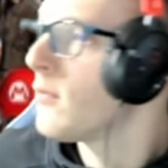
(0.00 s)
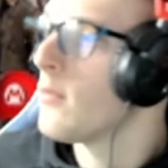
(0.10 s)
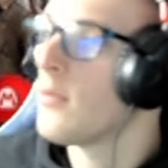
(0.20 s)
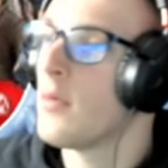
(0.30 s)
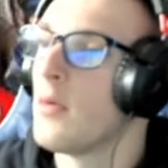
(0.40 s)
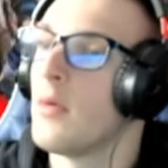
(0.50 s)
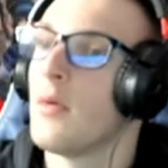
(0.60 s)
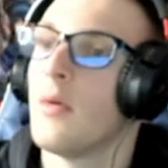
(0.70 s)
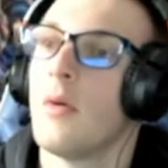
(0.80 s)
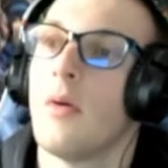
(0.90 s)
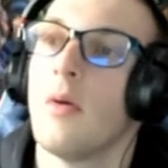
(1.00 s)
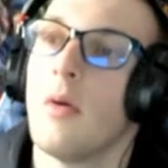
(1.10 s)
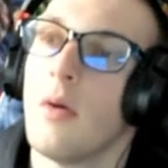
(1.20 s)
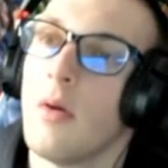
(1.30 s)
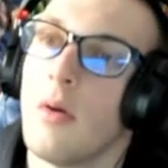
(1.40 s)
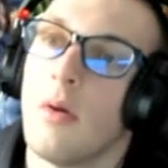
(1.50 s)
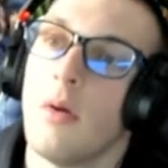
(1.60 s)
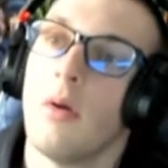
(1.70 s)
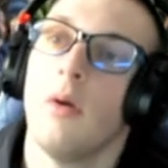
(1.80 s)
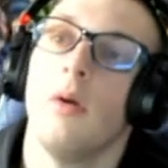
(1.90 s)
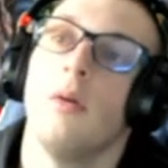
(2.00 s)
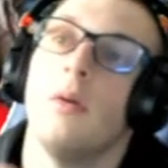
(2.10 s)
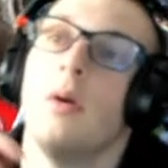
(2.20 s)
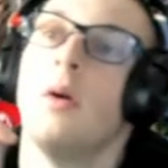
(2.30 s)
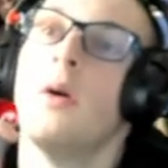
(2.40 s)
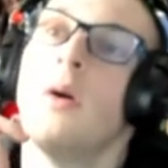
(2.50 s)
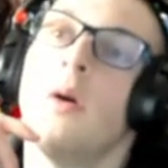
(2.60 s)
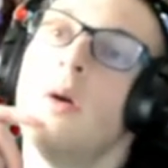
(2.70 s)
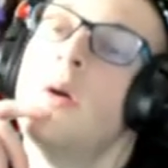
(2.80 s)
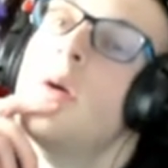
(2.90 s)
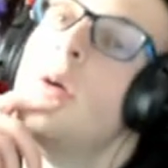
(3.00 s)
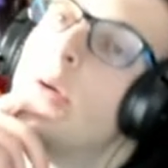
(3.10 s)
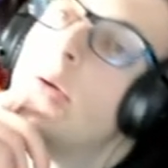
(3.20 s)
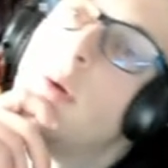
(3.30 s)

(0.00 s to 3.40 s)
Nothing is said.